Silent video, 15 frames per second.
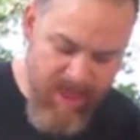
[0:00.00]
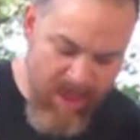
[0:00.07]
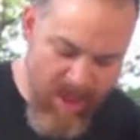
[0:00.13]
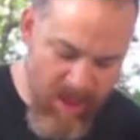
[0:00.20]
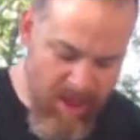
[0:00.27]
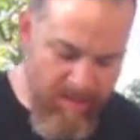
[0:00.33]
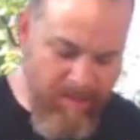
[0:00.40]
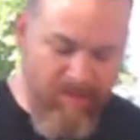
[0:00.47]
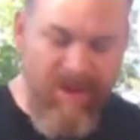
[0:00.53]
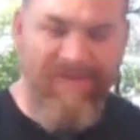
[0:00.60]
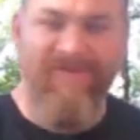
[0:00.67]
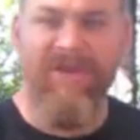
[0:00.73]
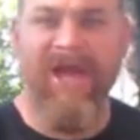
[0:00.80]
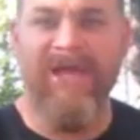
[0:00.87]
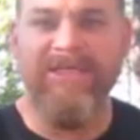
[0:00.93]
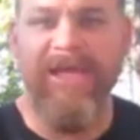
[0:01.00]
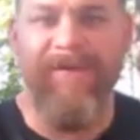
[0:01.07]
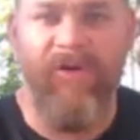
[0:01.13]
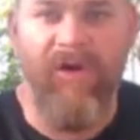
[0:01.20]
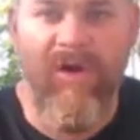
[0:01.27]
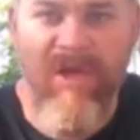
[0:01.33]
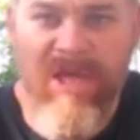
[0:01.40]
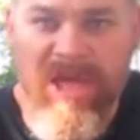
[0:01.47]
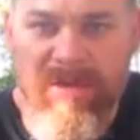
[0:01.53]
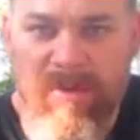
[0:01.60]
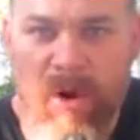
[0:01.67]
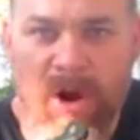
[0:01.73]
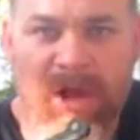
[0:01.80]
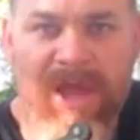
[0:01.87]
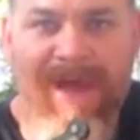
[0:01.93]
But if you guys haven't heard of key
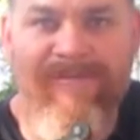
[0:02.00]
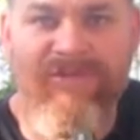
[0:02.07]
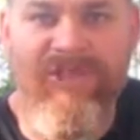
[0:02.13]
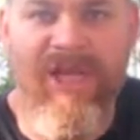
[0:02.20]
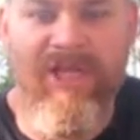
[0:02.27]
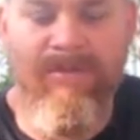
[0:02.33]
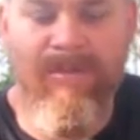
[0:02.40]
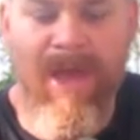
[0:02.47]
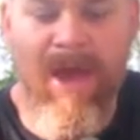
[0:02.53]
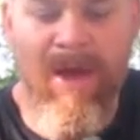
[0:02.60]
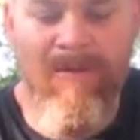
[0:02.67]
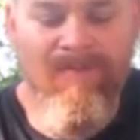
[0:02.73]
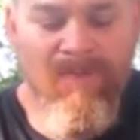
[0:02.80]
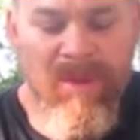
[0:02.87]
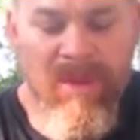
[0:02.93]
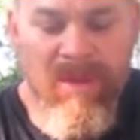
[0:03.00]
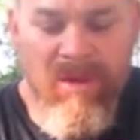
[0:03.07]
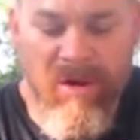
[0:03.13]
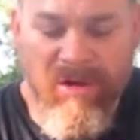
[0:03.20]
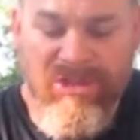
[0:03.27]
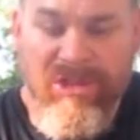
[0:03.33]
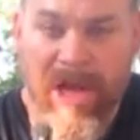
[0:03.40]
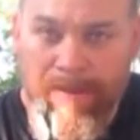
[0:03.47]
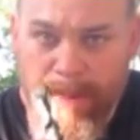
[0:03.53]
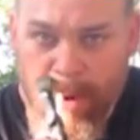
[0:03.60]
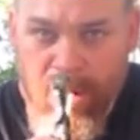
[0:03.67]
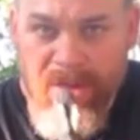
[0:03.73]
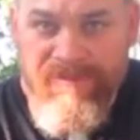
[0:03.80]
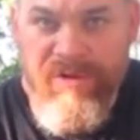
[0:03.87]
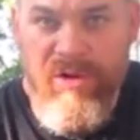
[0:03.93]
bar, you haven't checked them out, or it's not
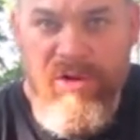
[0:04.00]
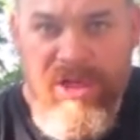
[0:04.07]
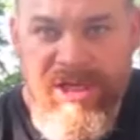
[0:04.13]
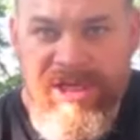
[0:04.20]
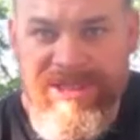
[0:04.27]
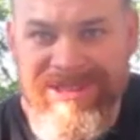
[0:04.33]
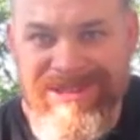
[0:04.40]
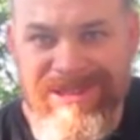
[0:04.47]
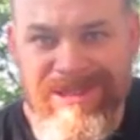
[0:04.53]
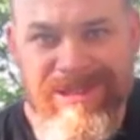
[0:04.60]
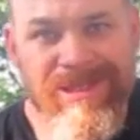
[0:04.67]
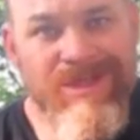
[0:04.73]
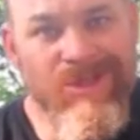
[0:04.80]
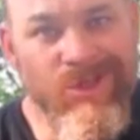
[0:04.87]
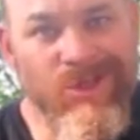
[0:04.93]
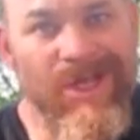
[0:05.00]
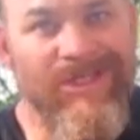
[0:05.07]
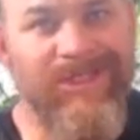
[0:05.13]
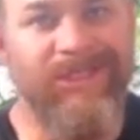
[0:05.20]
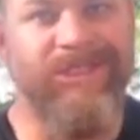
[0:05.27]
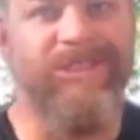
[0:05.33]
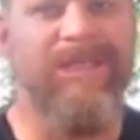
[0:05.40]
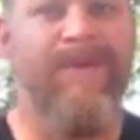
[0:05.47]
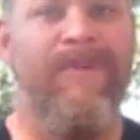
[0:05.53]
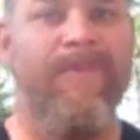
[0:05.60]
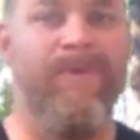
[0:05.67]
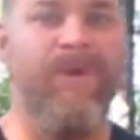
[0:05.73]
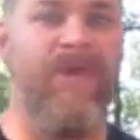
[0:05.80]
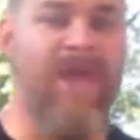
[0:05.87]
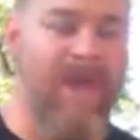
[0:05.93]
part of your EDC, you guys need to step
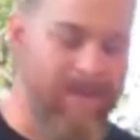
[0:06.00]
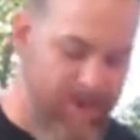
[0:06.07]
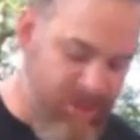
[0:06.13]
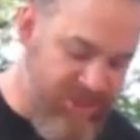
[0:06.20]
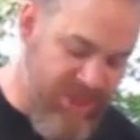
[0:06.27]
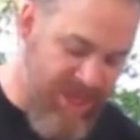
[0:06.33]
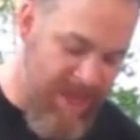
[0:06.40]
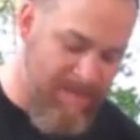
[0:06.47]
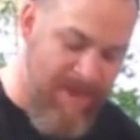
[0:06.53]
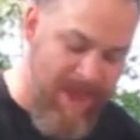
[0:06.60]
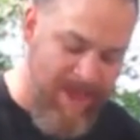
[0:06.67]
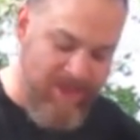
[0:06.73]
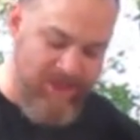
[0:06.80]
up your game and go check out Mike